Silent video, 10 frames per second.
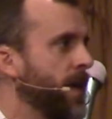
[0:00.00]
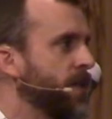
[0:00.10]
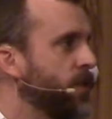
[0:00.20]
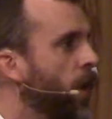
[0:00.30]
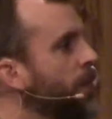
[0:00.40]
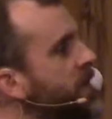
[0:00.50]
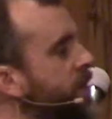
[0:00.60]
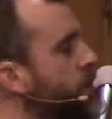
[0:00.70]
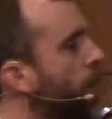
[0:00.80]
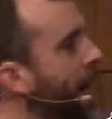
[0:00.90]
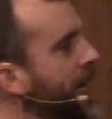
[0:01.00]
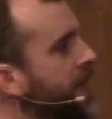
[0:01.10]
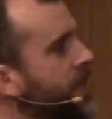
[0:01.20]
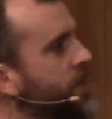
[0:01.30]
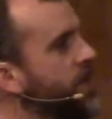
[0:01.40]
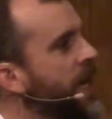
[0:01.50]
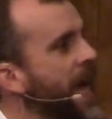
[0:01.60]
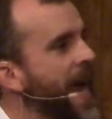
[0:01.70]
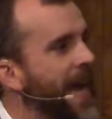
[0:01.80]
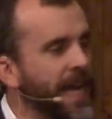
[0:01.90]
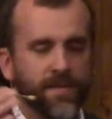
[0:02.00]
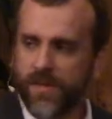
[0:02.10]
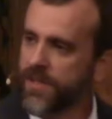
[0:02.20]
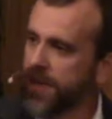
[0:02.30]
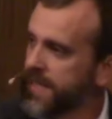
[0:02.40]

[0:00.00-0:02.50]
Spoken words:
A psalmist is writing this and gives us,